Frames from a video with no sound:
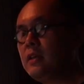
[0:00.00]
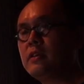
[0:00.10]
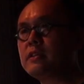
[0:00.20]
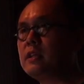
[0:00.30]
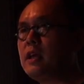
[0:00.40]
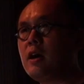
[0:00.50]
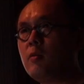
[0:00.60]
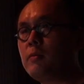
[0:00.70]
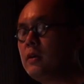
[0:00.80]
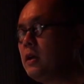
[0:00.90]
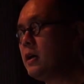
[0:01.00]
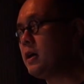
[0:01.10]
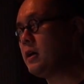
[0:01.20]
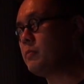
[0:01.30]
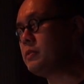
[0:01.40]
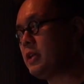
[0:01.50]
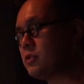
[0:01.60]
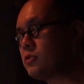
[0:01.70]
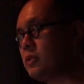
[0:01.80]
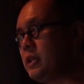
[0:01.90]
this can help uh,
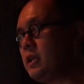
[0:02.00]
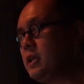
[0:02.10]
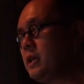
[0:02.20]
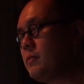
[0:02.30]
potentially,